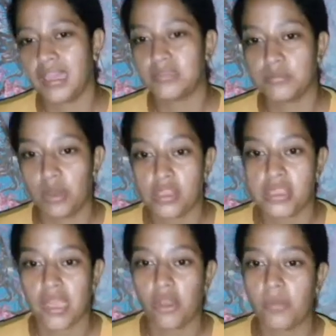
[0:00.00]
8
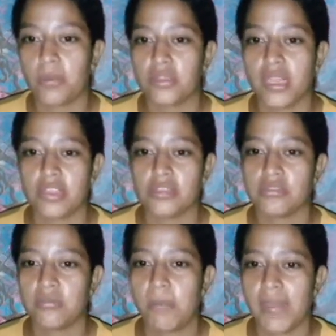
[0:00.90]
small yellow
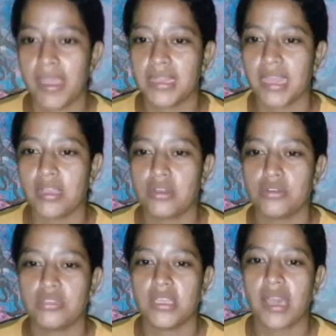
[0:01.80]
potatoes peeled
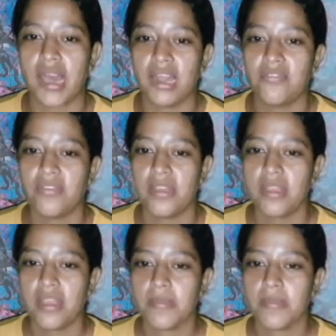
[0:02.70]
and cut in half,